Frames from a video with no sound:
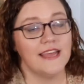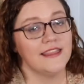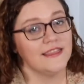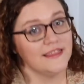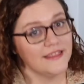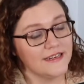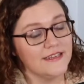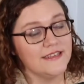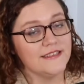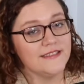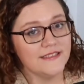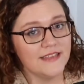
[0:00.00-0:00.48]

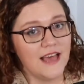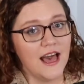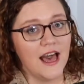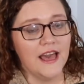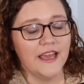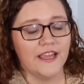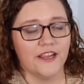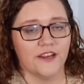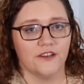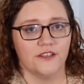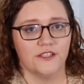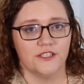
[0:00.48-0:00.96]
and the
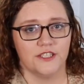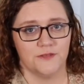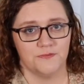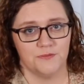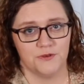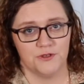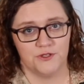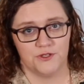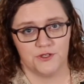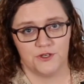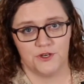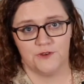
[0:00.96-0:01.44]
desire to
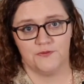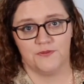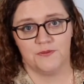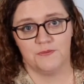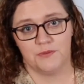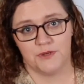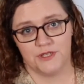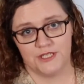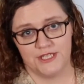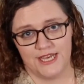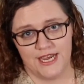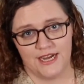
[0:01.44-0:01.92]
preserve
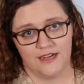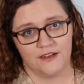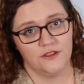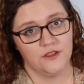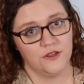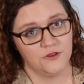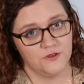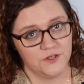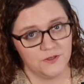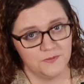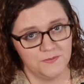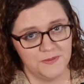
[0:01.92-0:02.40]
and protect
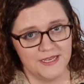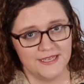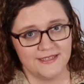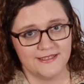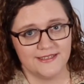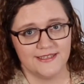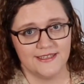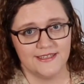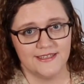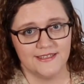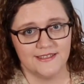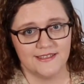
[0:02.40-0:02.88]
those
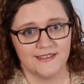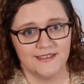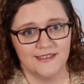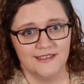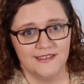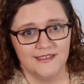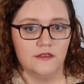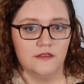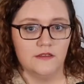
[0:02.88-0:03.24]
species.